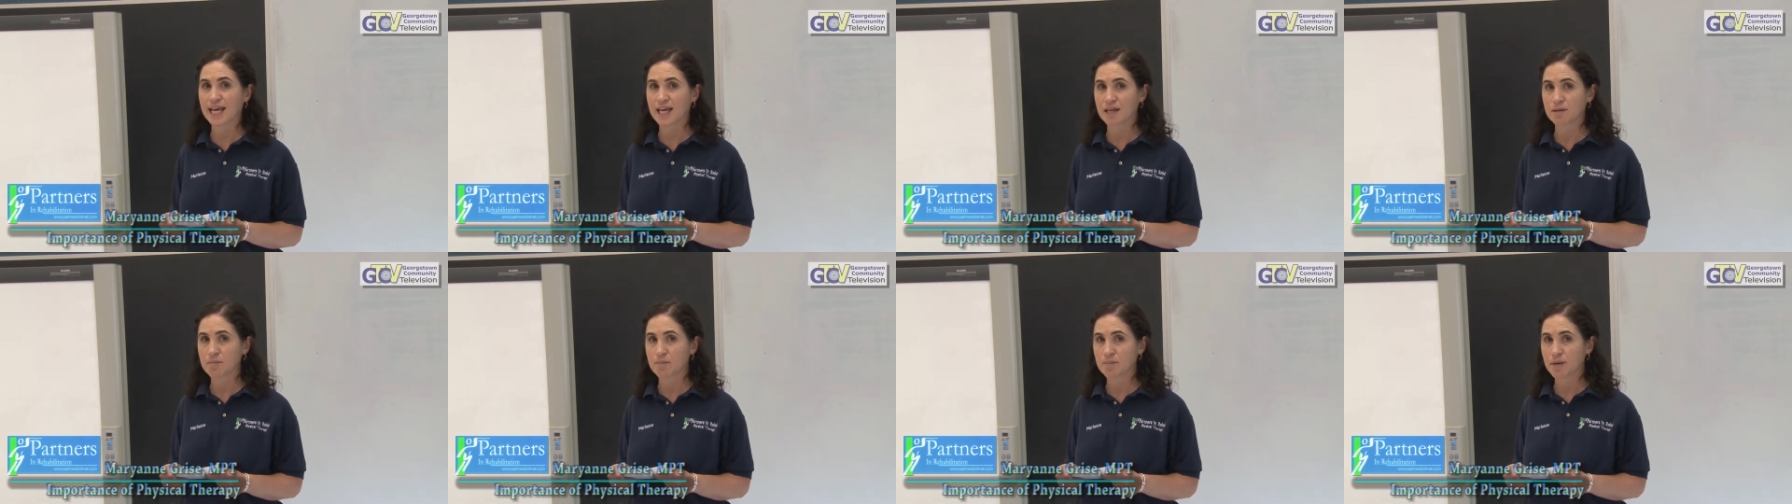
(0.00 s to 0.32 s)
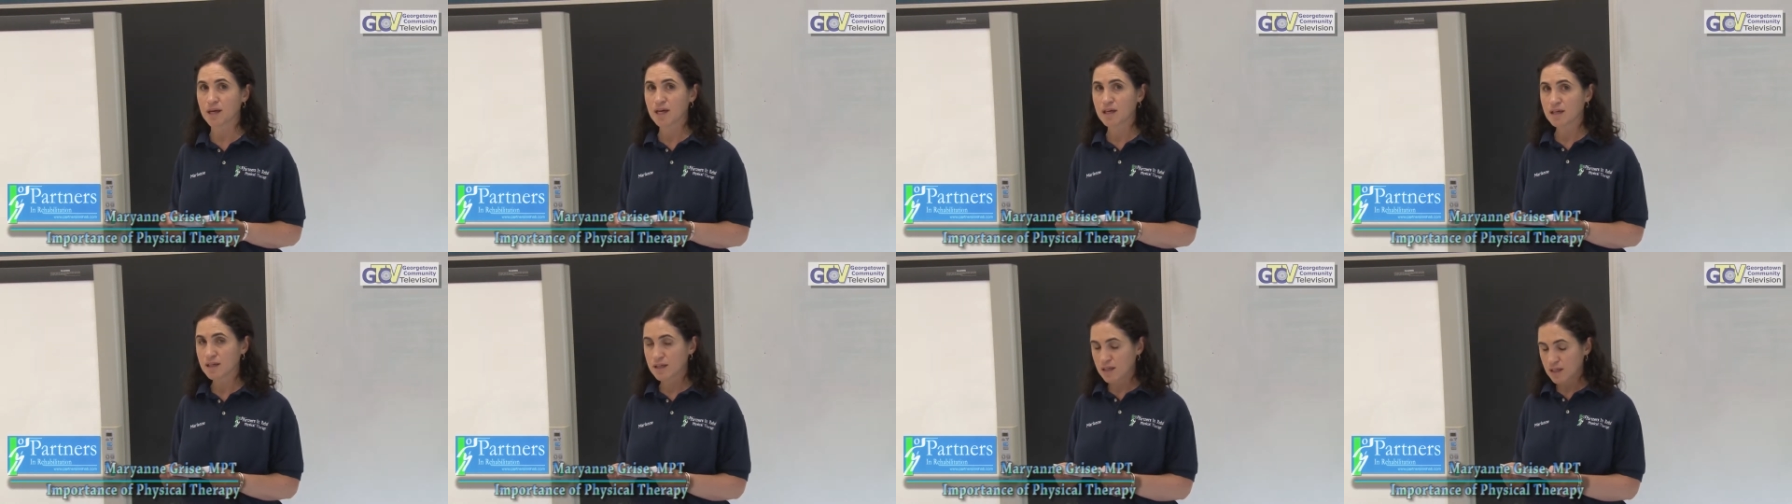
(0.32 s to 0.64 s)
came
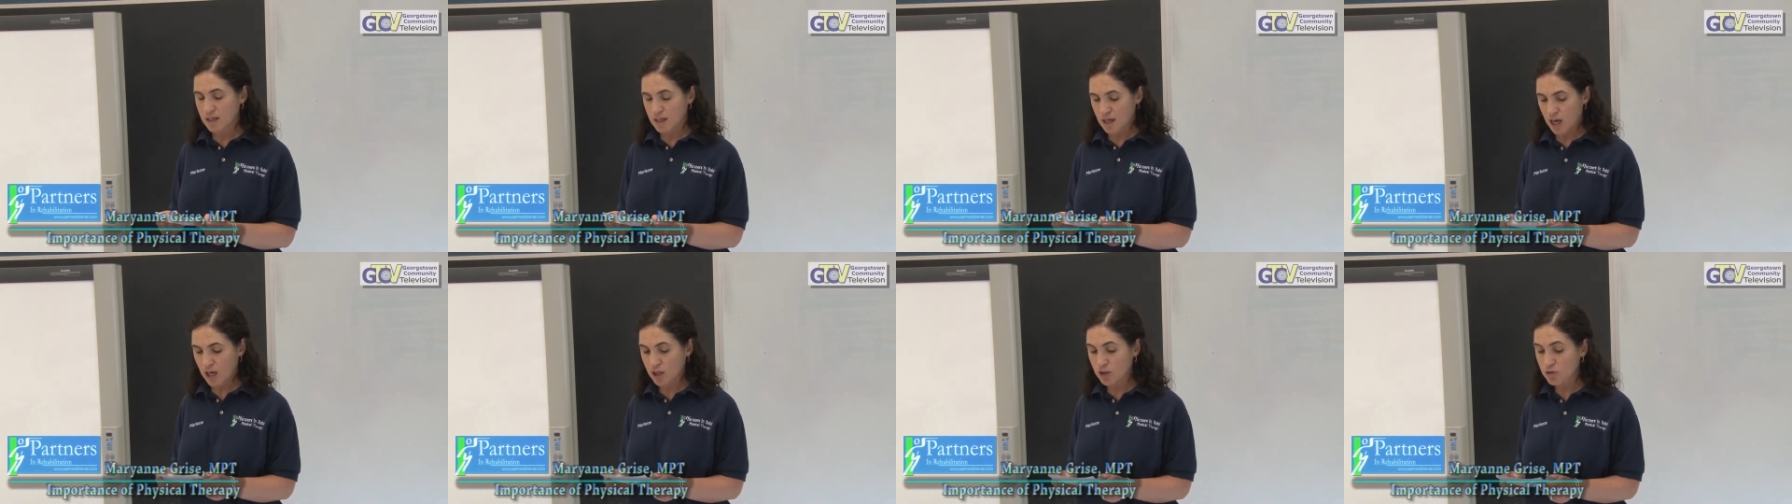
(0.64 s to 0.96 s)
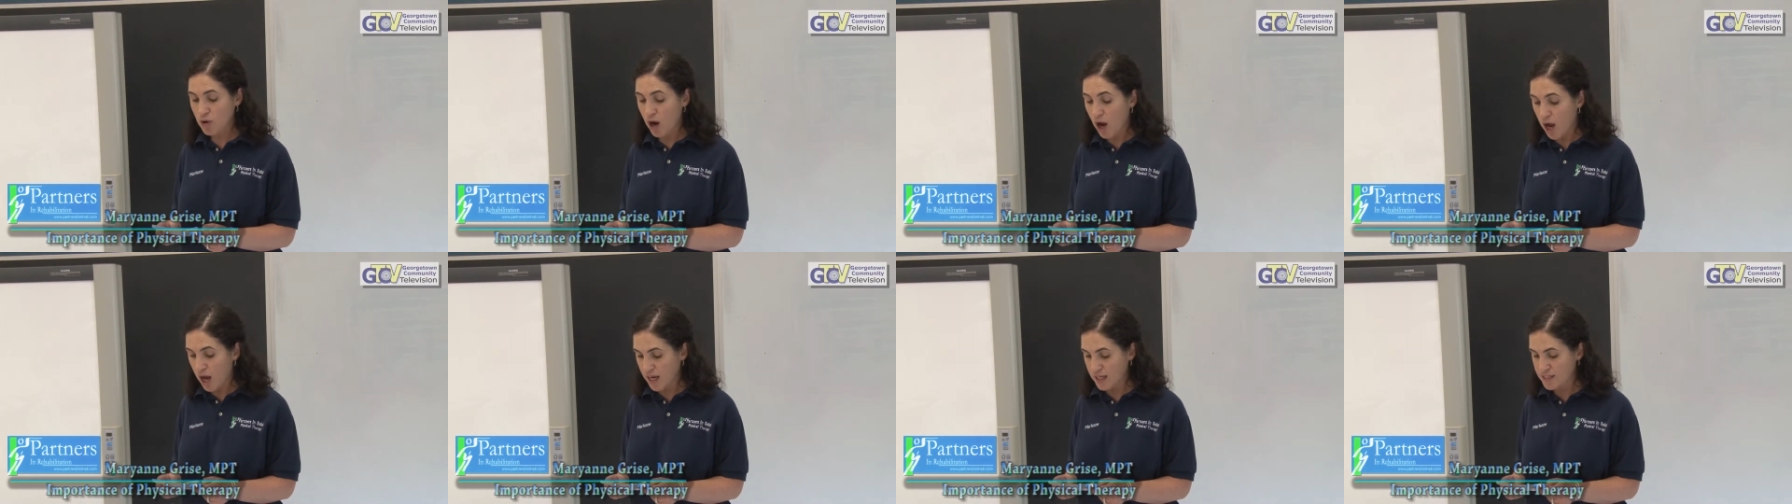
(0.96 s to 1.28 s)

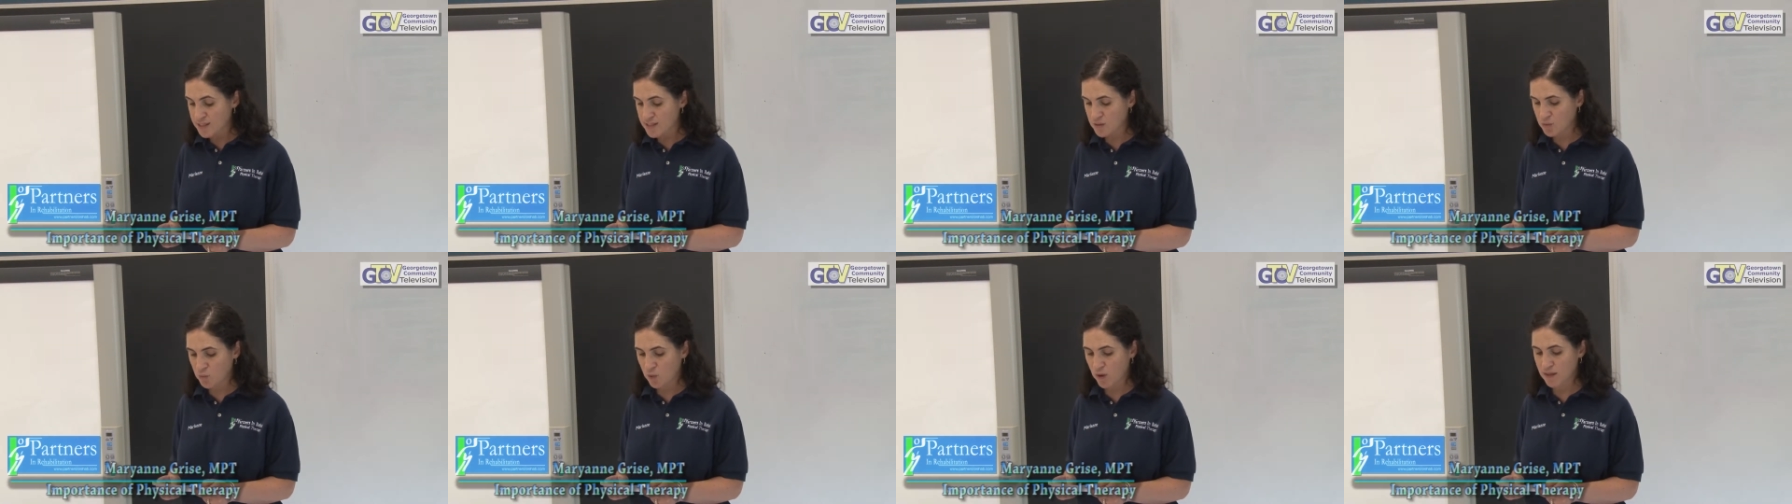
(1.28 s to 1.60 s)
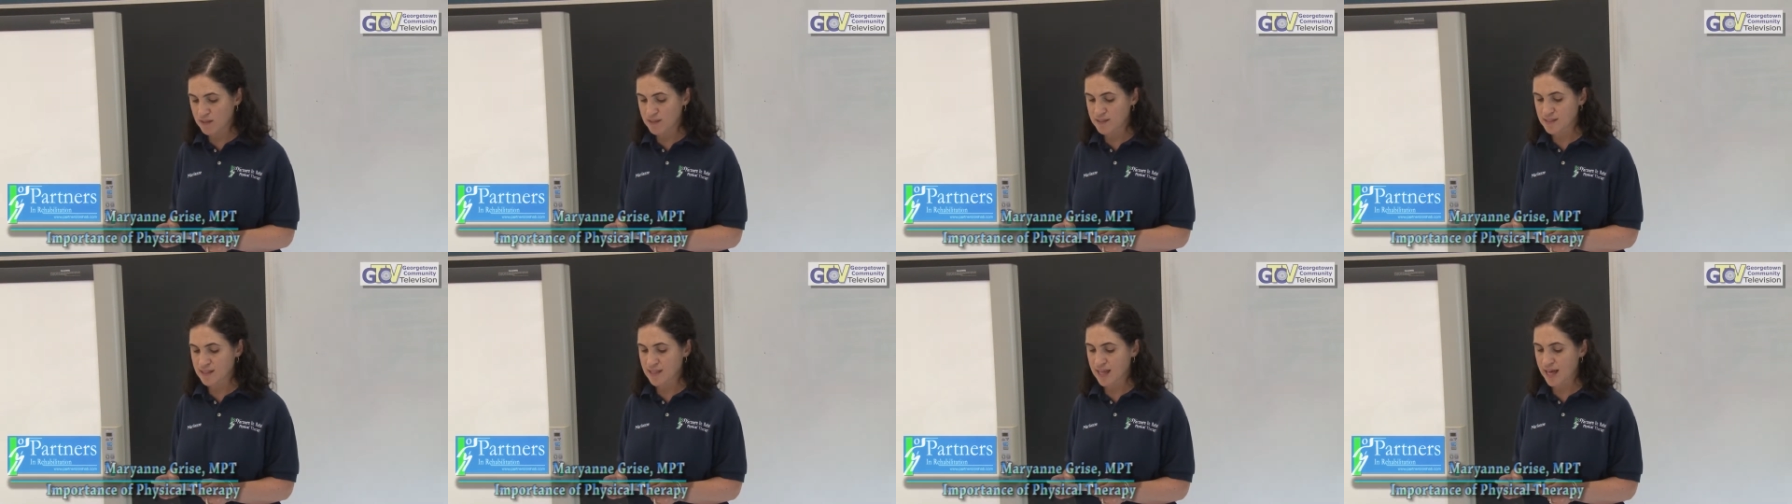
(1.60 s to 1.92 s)
across
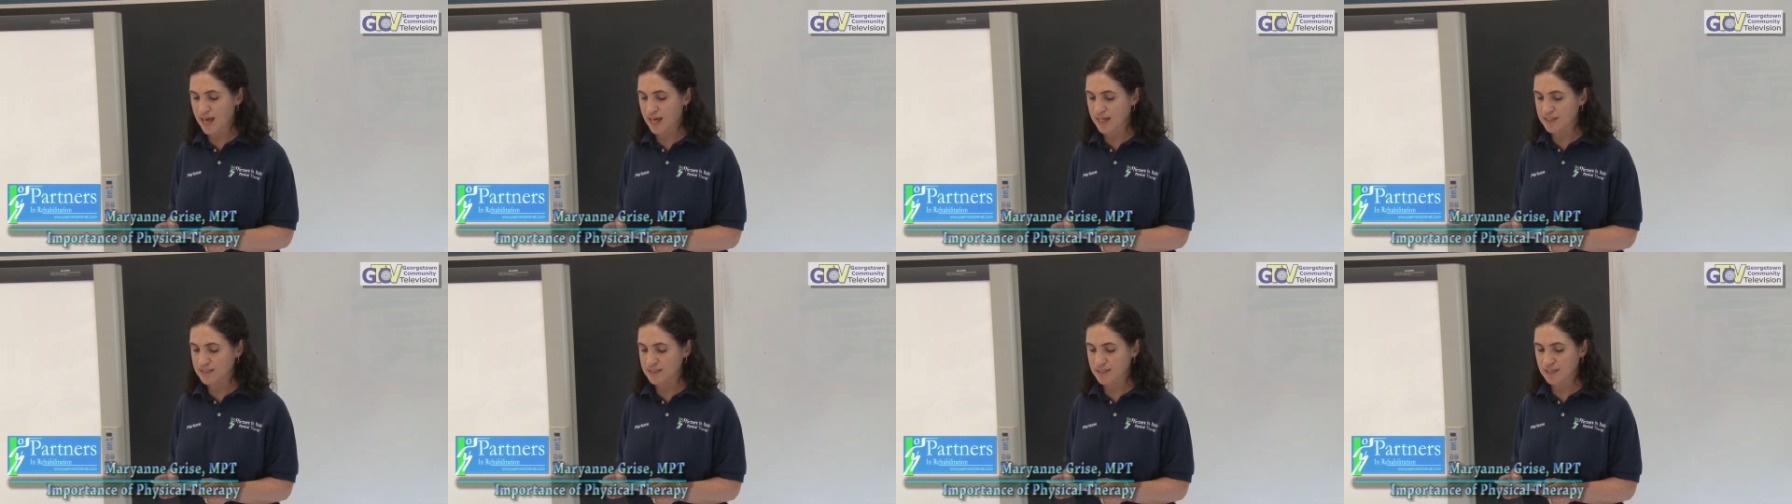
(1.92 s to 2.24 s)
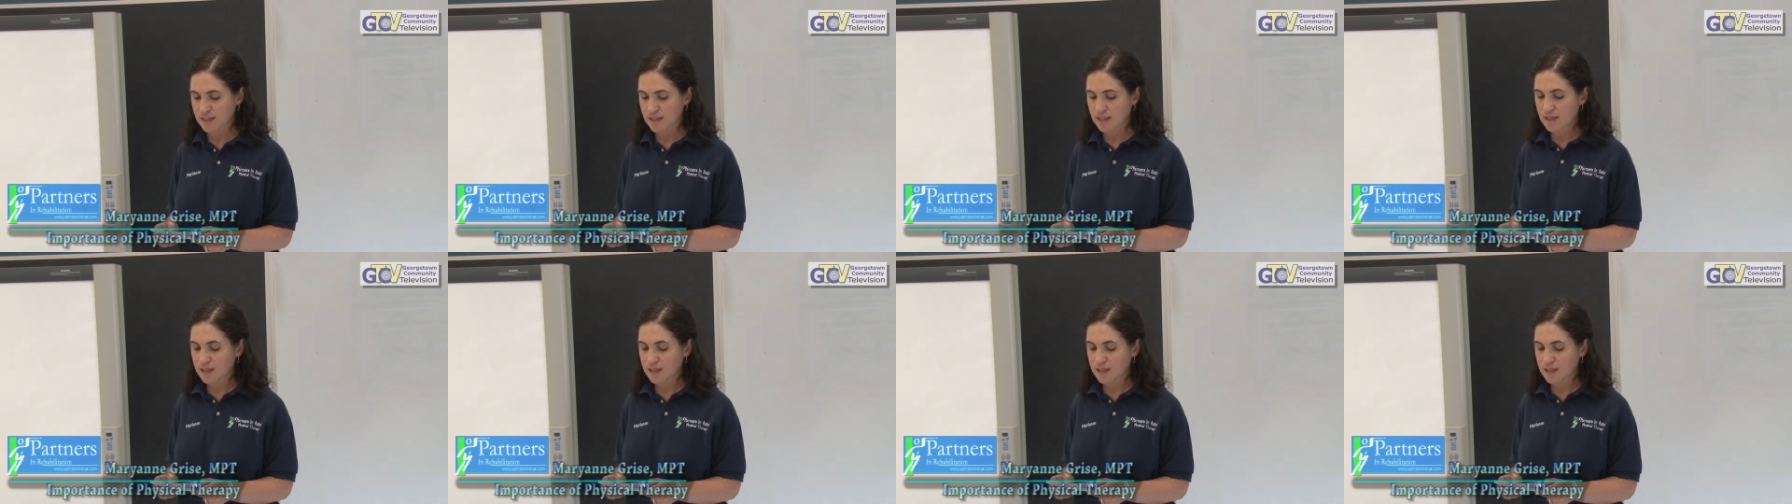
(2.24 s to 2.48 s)
was that